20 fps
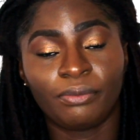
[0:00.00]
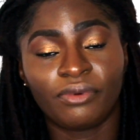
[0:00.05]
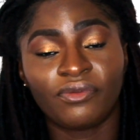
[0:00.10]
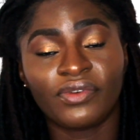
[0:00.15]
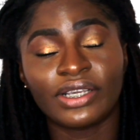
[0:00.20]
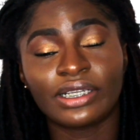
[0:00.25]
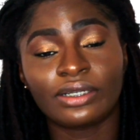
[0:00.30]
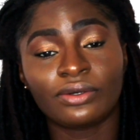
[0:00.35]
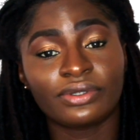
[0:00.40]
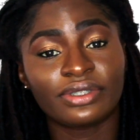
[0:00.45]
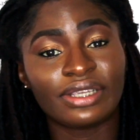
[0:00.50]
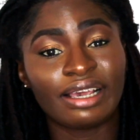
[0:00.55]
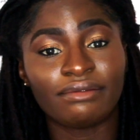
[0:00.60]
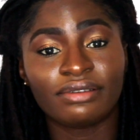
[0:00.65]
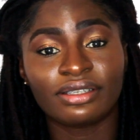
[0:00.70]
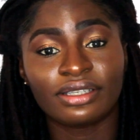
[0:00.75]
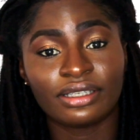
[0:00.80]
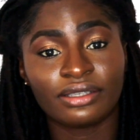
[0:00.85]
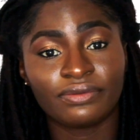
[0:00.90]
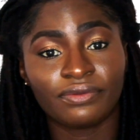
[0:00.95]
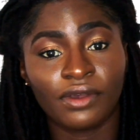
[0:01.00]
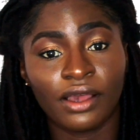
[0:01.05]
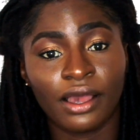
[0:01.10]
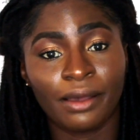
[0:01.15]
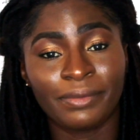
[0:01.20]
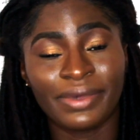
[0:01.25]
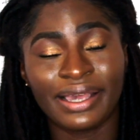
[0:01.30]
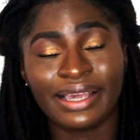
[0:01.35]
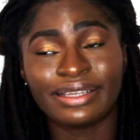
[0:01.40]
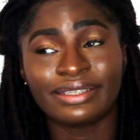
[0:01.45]
professional services
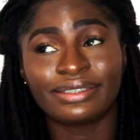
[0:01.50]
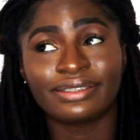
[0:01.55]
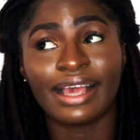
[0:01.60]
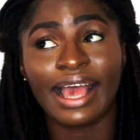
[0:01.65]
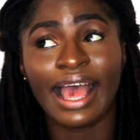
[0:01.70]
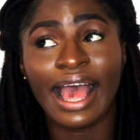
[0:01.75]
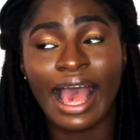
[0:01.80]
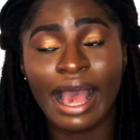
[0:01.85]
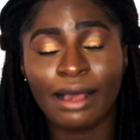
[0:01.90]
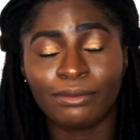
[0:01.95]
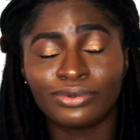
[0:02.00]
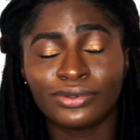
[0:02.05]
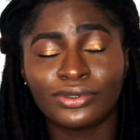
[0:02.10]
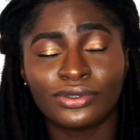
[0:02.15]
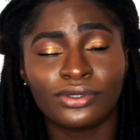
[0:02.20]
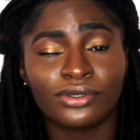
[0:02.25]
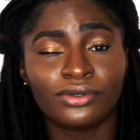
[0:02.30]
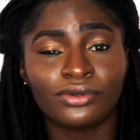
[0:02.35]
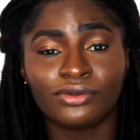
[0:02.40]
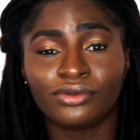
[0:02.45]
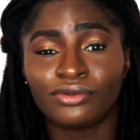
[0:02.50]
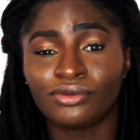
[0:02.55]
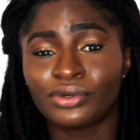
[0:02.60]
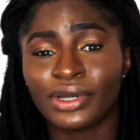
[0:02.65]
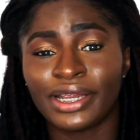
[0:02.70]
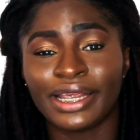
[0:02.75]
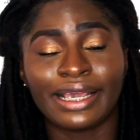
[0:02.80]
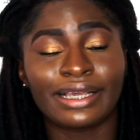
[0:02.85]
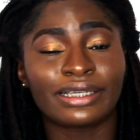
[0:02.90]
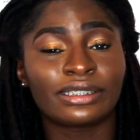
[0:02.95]
firm is absolute
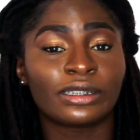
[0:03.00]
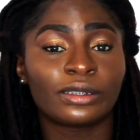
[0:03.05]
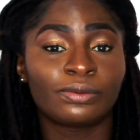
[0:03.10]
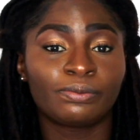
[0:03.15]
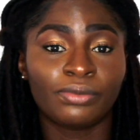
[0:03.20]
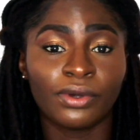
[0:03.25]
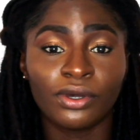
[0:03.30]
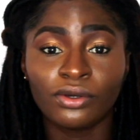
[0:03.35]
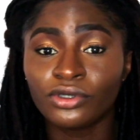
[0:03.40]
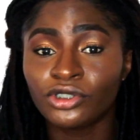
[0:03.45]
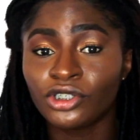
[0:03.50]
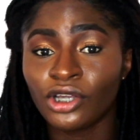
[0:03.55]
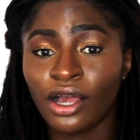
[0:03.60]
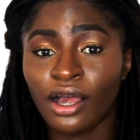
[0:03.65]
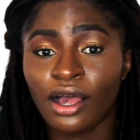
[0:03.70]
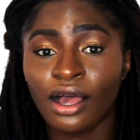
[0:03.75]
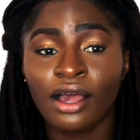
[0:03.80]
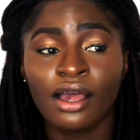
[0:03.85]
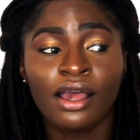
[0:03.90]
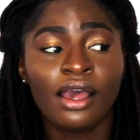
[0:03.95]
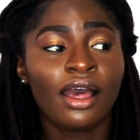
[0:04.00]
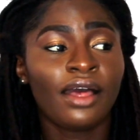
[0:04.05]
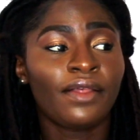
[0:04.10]
great exposure.